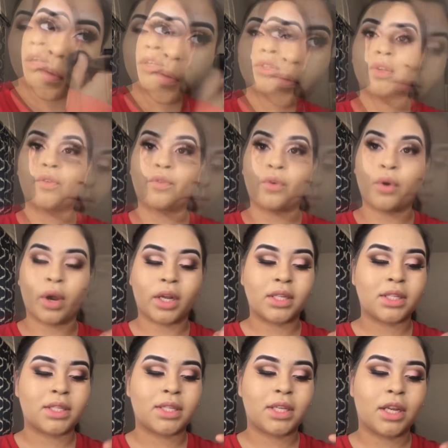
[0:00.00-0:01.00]
So for
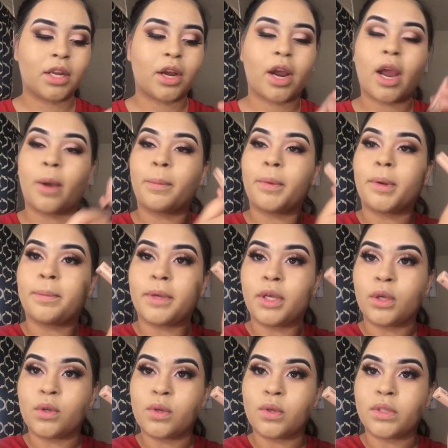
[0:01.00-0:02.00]
concealer, I'm going to be
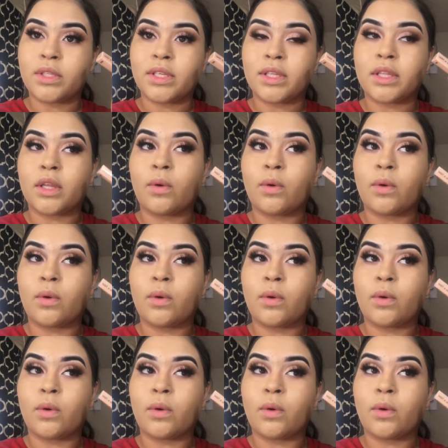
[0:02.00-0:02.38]
using